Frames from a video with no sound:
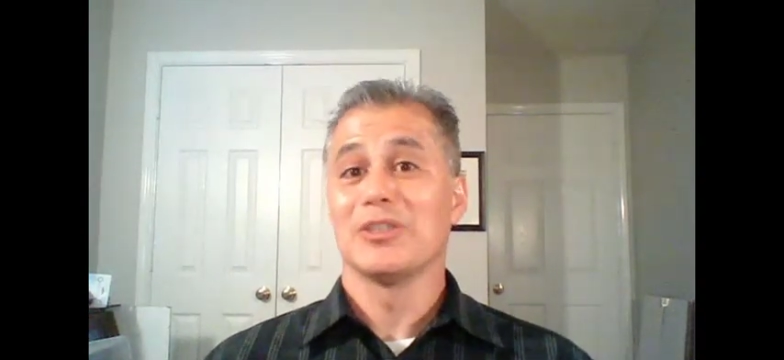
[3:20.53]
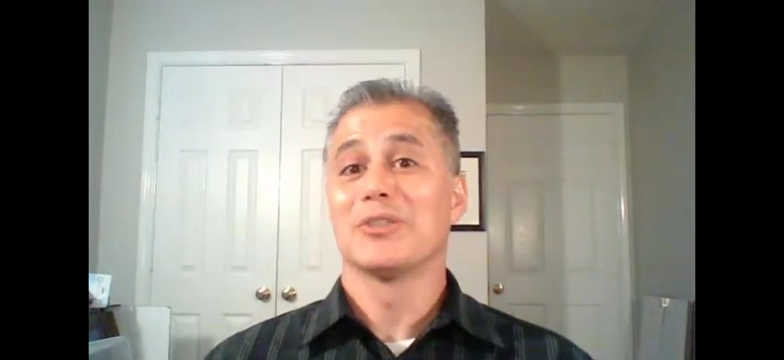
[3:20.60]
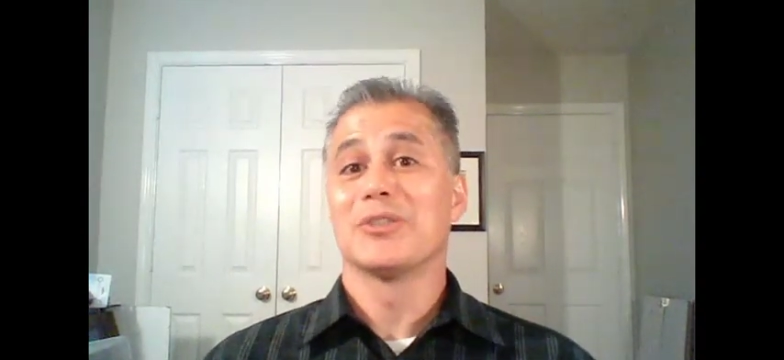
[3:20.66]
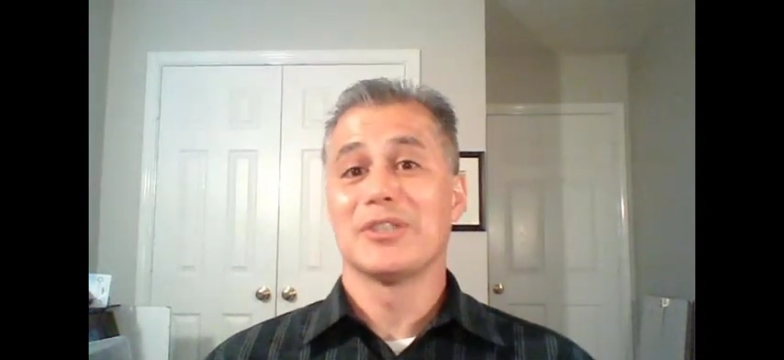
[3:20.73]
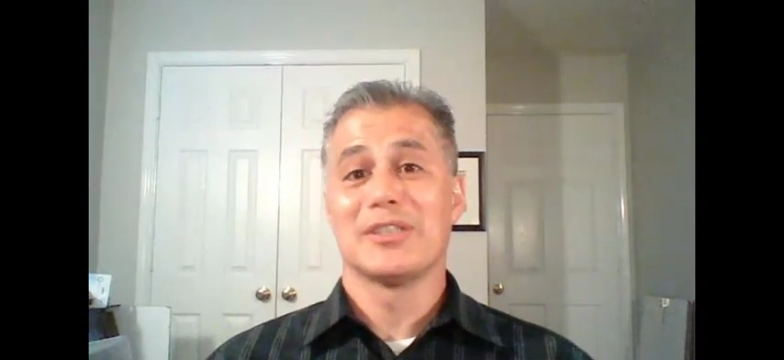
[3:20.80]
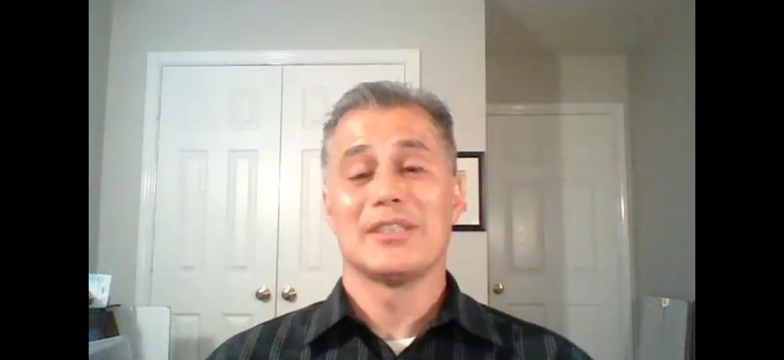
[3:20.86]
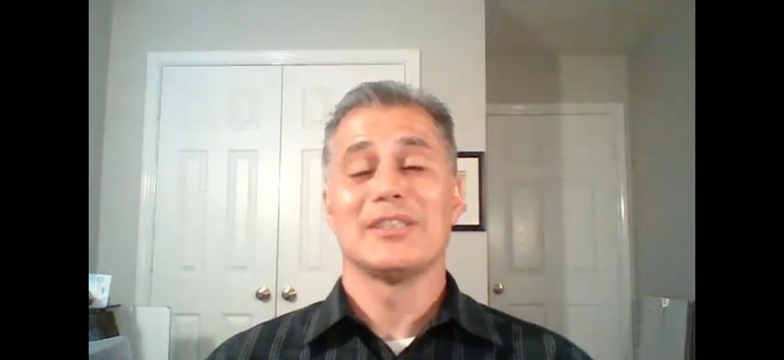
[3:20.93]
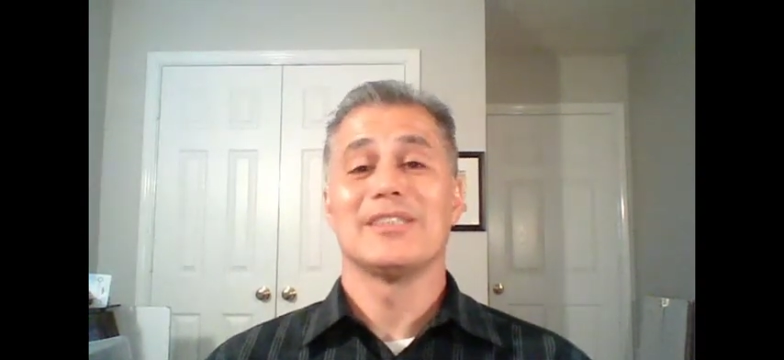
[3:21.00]

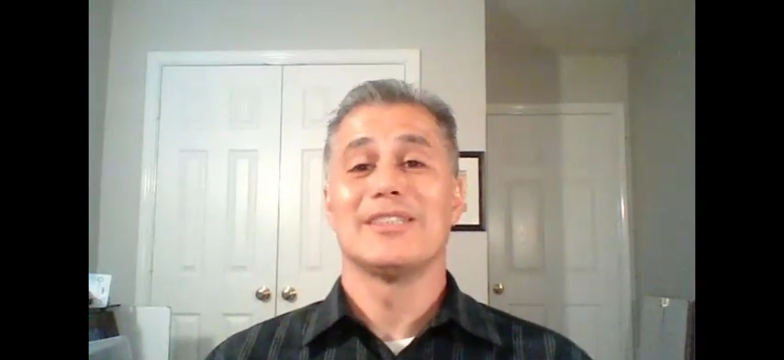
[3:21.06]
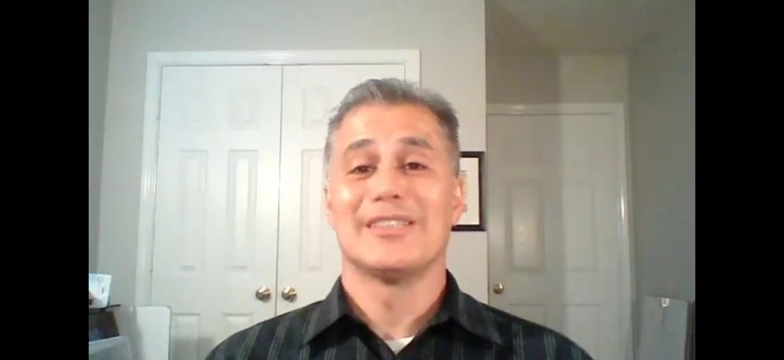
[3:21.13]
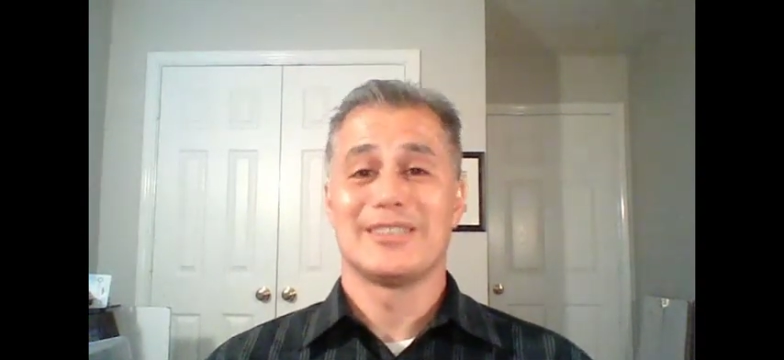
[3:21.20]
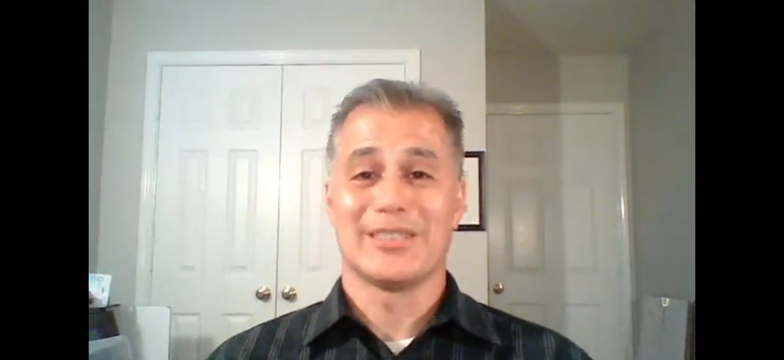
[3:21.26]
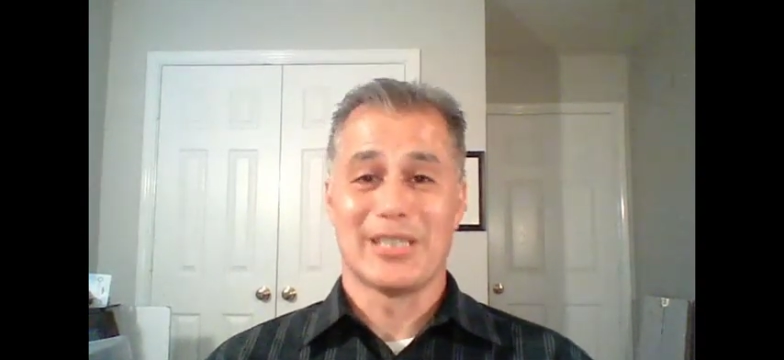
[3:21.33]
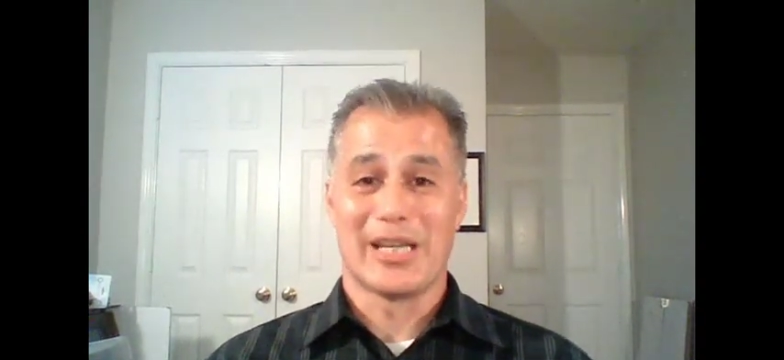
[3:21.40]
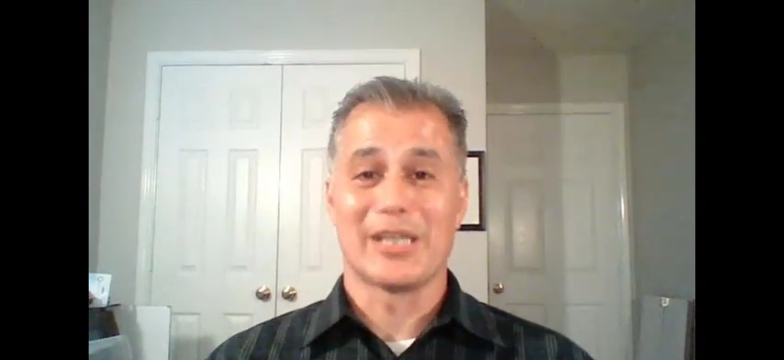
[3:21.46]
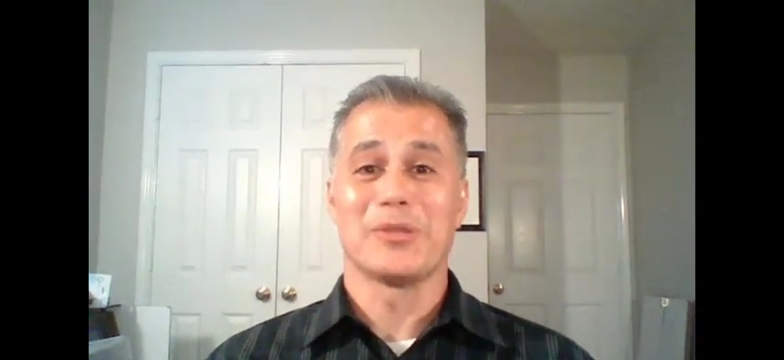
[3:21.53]
learn
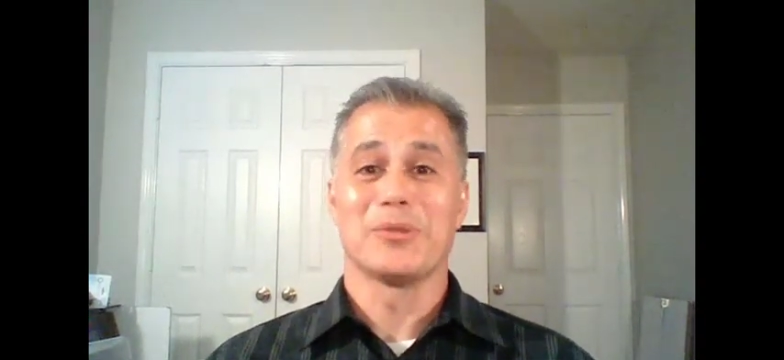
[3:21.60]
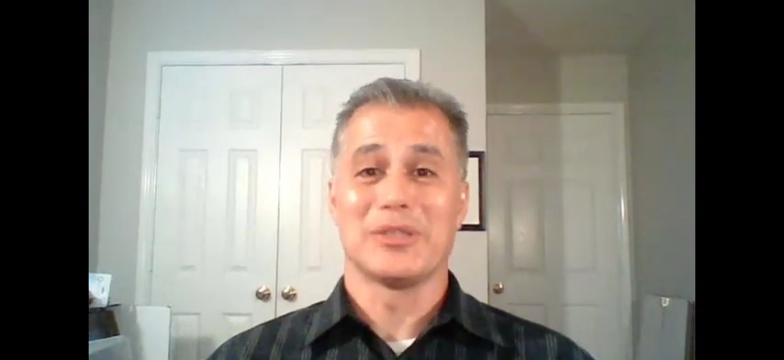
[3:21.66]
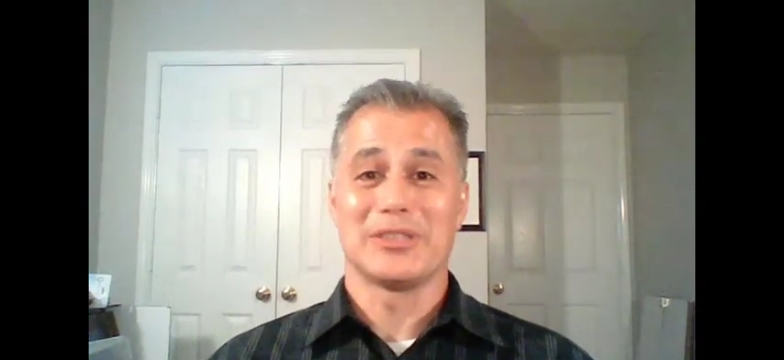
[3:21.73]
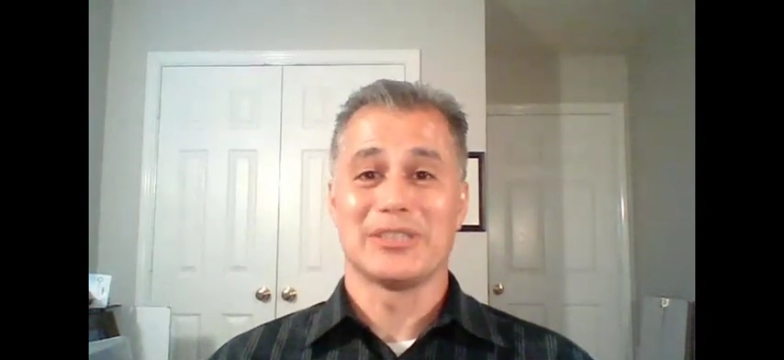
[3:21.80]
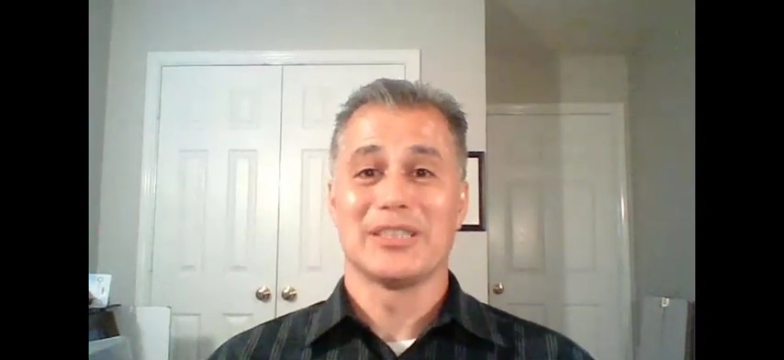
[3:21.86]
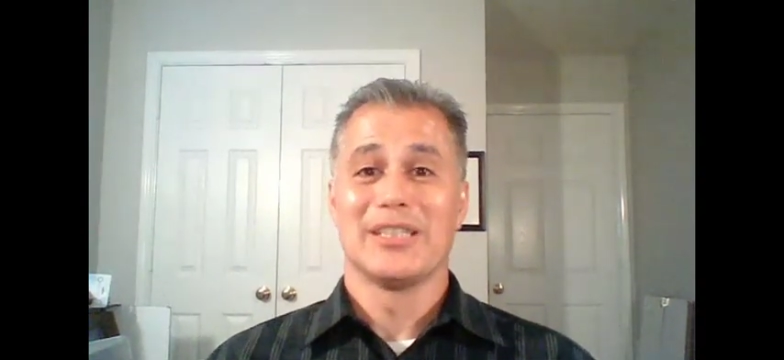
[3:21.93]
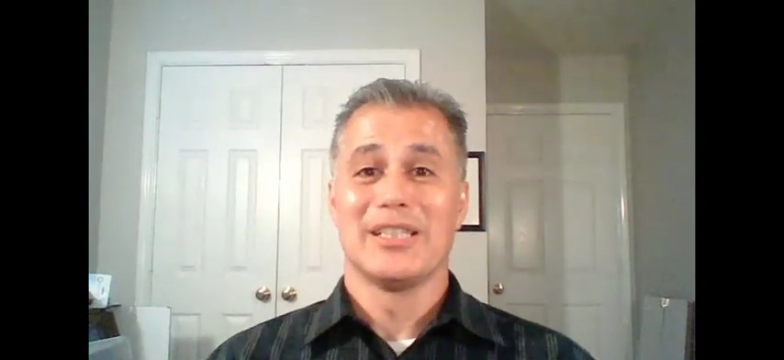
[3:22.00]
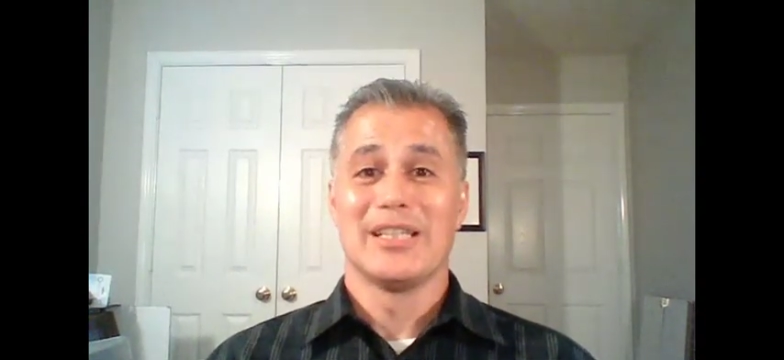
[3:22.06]
this
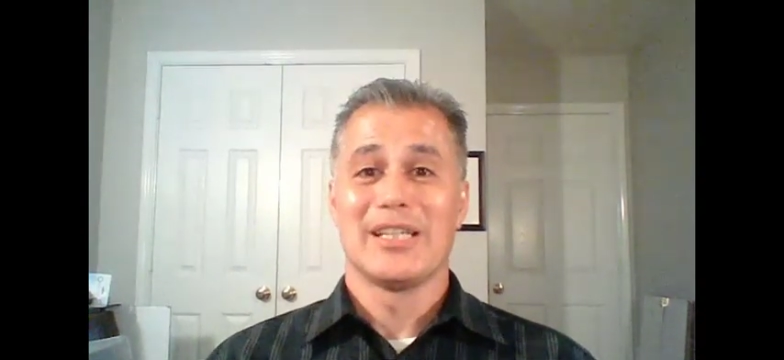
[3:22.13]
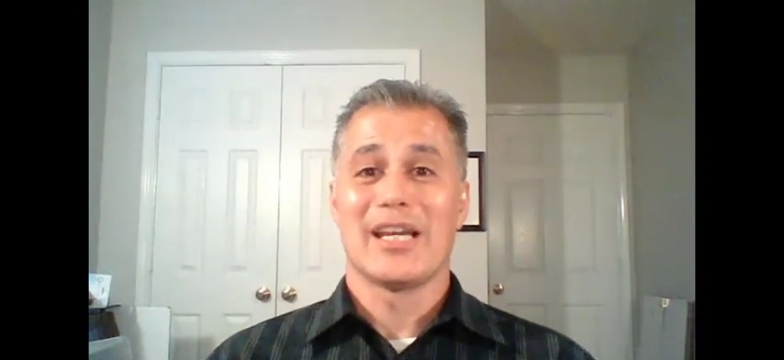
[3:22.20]
language.